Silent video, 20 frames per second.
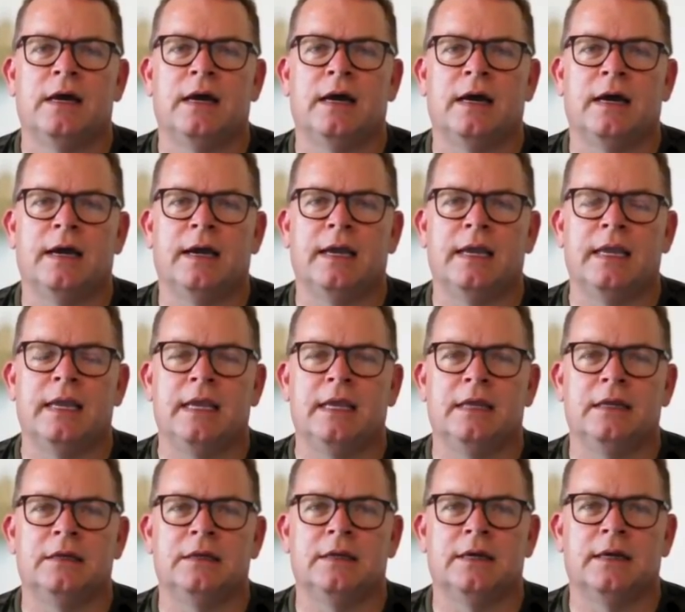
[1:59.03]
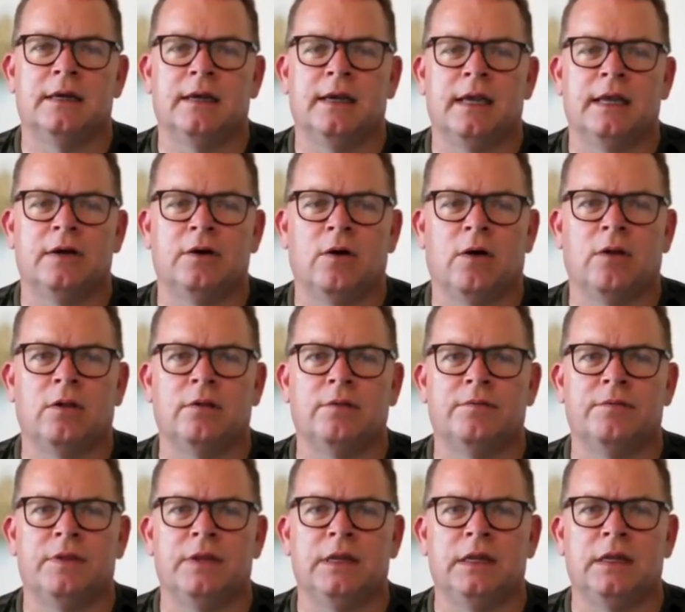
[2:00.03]
and
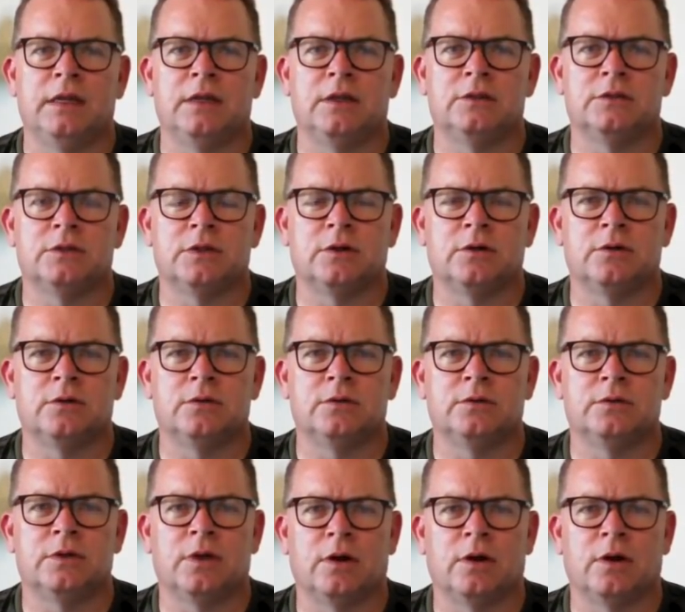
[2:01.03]
all of the concerns,